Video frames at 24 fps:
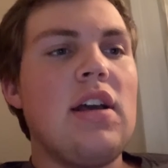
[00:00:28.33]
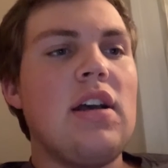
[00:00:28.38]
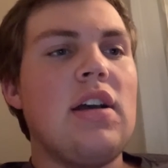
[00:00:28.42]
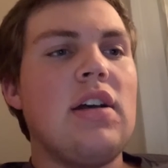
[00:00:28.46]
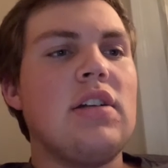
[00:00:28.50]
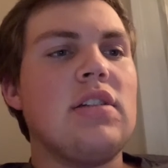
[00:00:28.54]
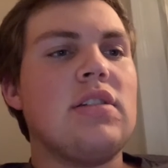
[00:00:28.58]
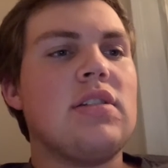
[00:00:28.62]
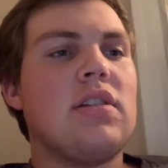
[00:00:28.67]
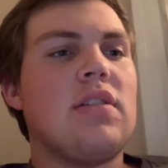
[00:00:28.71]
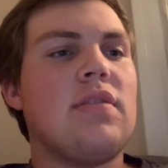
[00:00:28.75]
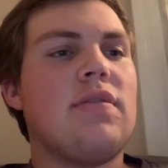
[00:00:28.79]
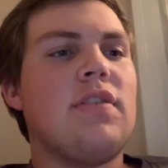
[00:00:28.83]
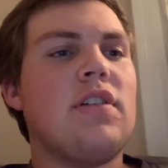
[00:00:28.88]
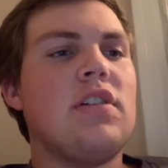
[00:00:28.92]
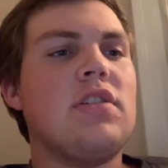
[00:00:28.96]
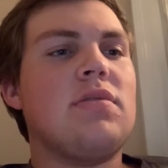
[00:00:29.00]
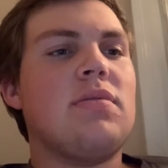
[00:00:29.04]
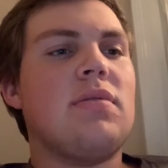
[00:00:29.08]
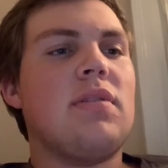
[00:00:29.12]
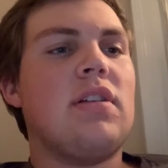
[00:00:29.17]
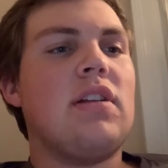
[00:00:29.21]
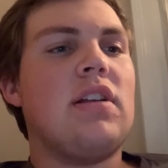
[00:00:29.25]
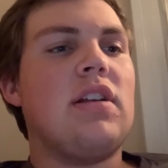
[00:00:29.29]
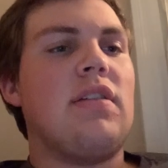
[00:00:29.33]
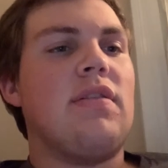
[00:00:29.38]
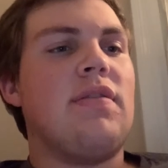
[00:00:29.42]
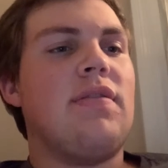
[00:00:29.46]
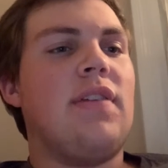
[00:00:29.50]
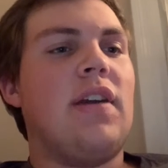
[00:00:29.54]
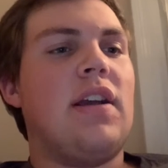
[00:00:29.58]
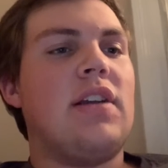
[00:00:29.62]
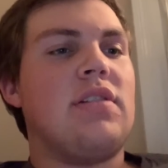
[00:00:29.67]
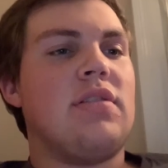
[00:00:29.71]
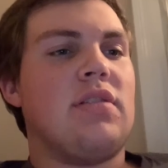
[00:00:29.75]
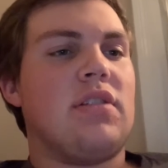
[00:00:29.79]
So the first one,
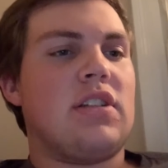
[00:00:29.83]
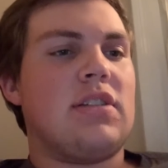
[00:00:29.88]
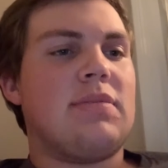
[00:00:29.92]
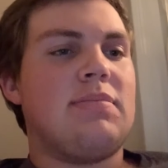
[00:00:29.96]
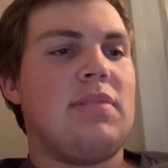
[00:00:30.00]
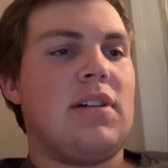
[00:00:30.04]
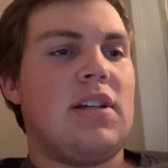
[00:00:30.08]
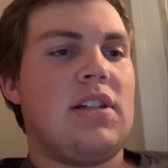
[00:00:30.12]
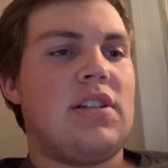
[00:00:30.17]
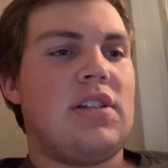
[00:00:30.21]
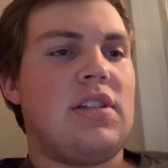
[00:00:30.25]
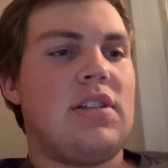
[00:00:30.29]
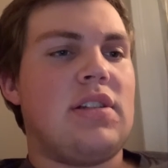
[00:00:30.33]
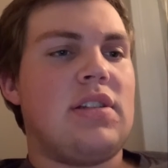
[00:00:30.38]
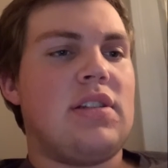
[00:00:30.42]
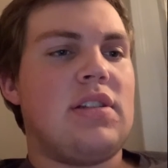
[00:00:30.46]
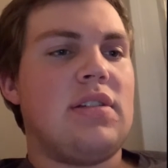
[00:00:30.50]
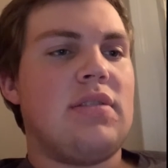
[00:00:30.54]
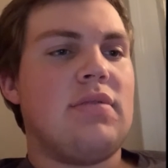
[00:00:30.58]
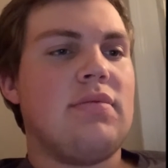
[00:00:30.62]
facial expressions.